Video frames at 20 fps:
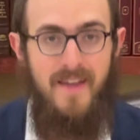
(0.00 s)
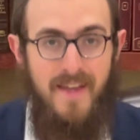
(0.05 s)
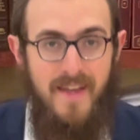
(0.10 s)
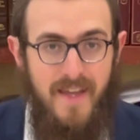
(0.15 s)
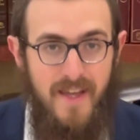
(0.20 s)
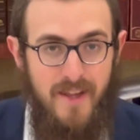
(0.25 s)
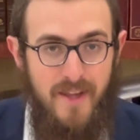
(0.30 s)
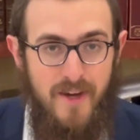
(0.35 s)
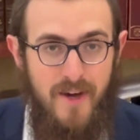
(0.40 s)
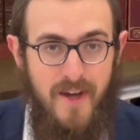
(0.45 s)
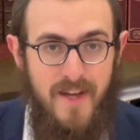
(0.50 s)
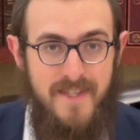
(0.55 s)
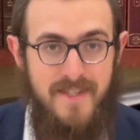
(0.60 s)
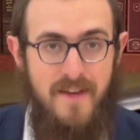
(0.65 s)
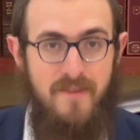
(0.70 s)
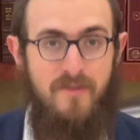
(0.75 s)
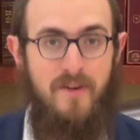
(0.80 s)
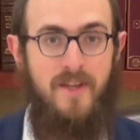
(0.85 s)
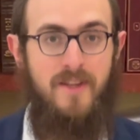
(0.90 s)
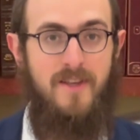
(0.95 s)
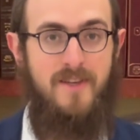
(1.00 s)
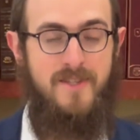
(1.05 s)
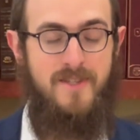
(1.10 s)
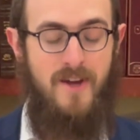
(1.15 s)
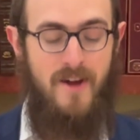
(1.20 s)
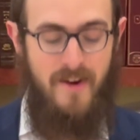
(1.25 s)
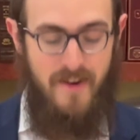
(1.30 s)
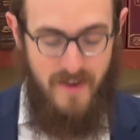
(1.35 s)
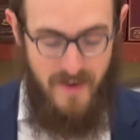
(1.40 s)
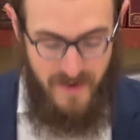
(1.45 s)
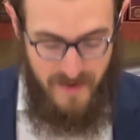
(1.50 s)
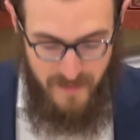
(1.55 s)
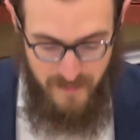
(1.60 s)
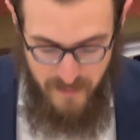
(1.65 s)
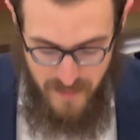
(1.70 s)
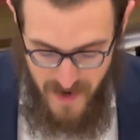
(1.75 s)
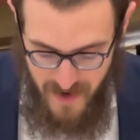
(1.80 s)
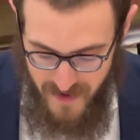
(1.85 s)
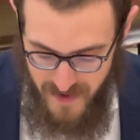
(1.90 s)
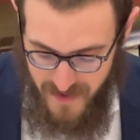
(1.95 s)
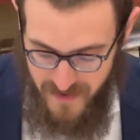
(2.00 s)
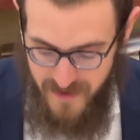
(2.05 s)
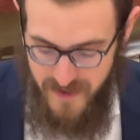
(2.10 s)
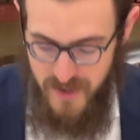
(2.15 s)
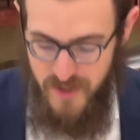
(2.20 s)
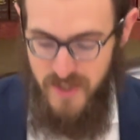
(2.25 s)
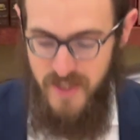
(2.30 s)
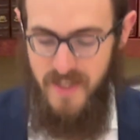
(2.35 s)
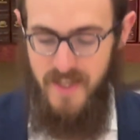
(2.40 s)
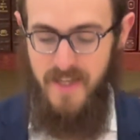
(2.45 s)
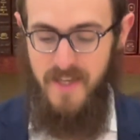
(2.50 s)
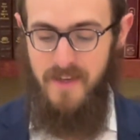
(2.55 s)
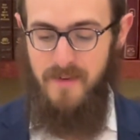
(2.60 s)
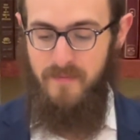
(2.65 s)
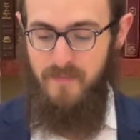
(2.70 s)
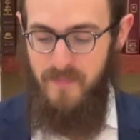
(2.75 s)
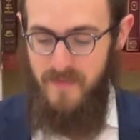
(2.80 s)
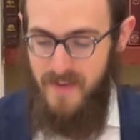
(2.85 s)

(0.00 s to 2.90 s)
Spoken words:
Hilchos Avodah Zarah Perek Tishi'i,